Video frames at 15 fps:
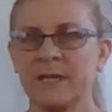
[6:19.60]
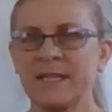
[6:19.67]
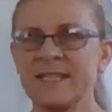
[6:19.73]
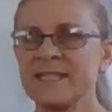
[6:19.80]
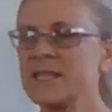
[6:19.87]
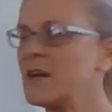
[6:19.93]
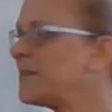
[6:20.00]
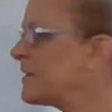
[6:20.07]

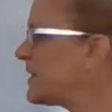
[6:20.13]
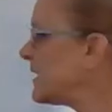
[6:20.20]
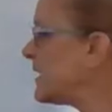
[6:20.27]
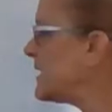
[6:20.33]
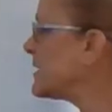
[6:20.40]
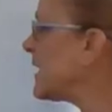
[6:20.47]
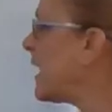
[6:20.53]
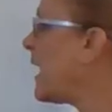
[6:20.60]
So if
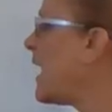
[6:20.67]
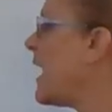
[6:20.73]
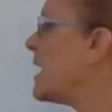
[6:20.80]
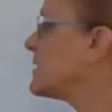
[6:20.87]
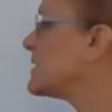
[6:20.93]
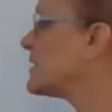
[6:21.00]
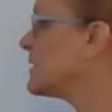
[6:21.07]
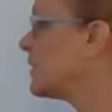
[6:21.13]
these are
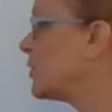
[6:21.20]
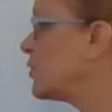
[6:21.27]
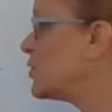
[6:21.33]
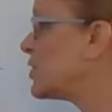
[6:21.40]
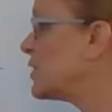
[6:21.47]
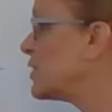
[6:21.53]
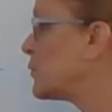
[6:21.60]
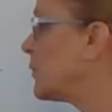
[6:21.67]
our
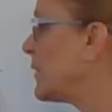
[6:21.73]
solutions